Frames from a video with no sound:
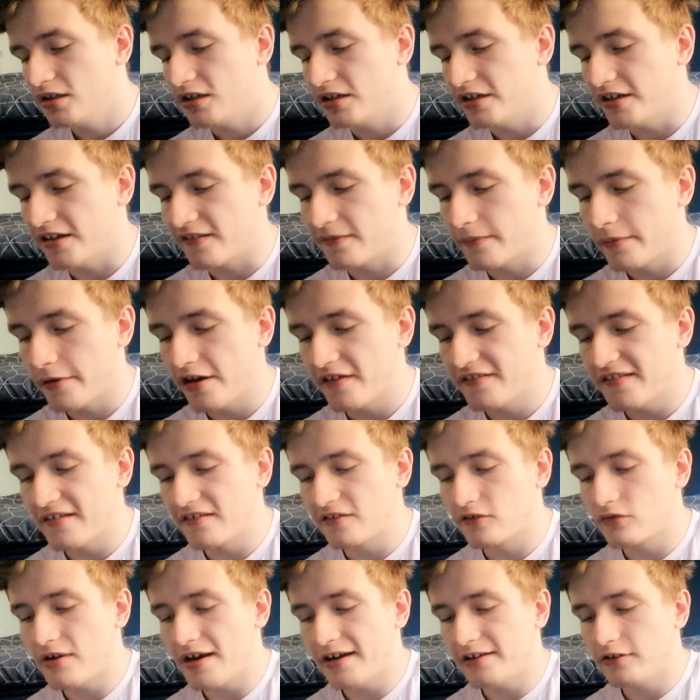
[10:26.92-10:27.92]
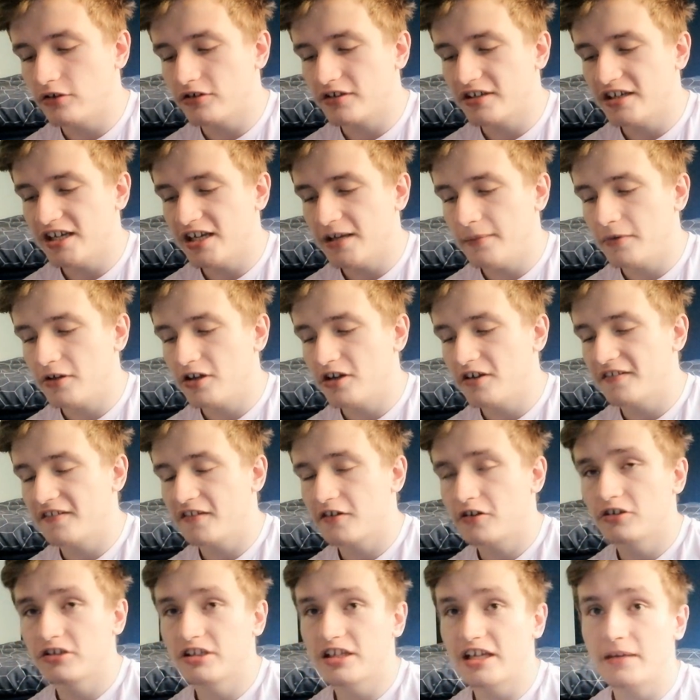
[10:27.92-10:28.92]
And I suppose that's quite lucky because
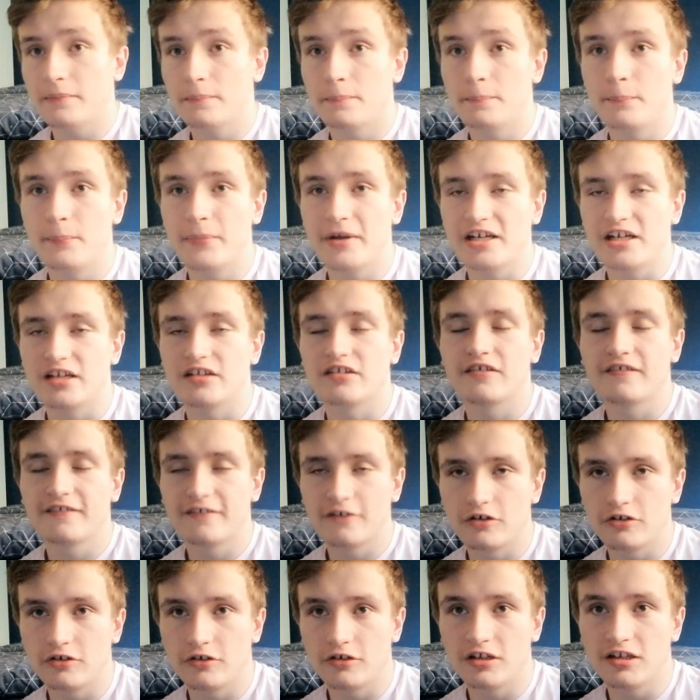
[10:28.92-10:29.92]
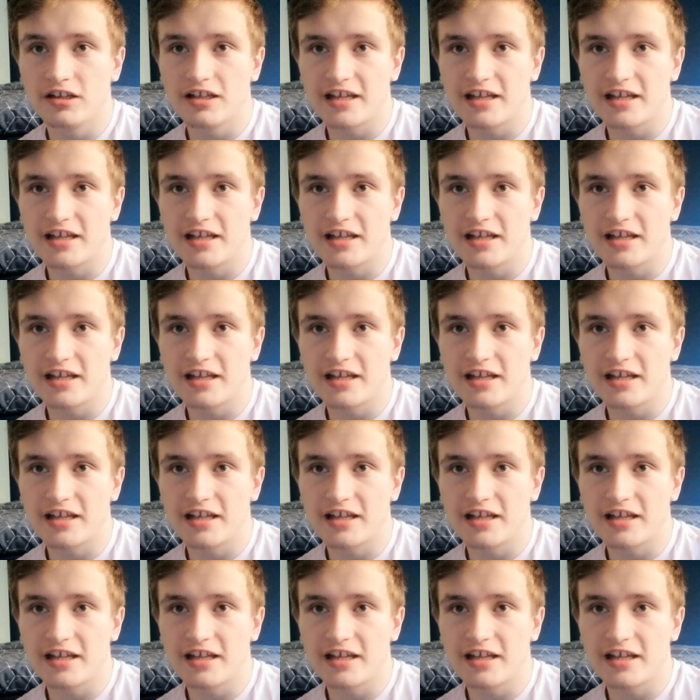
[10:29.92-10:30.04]
it could have like been in the tunnel.